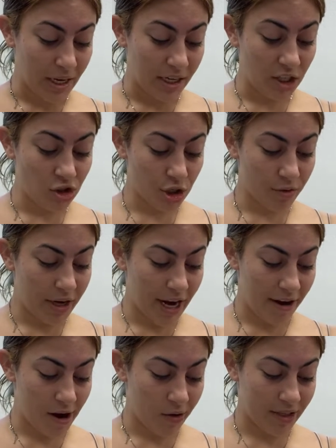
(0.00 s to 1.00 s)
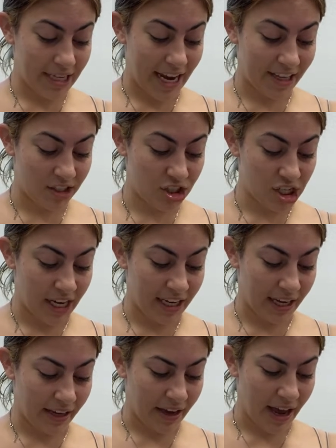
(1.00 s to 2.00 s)
He drew an arrow, his hands
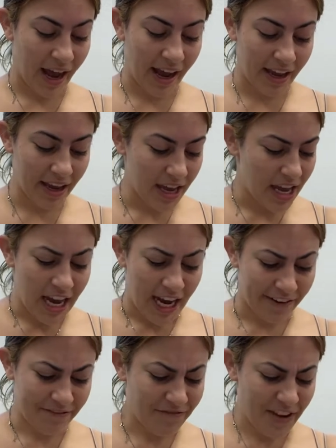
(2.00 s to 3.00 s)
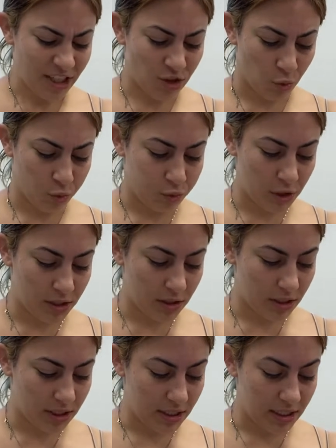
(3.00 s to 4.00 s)
shaking. I faced
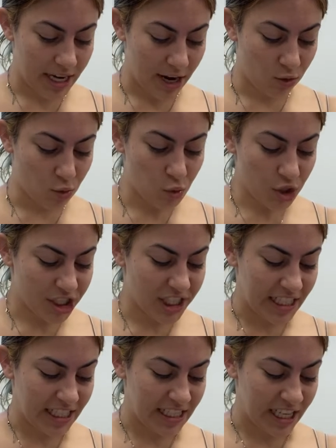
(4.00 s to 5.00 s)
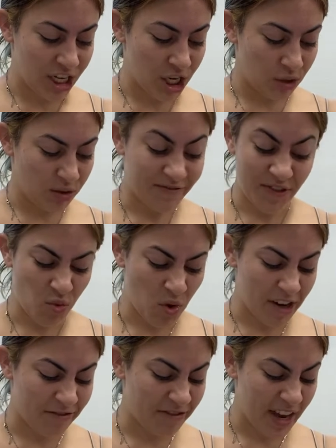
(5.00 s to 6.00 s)
down worse things than you. If you want
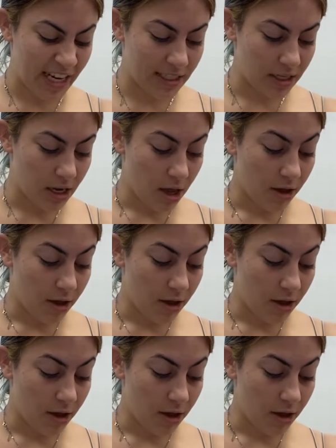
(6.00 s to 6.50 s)
to fight..."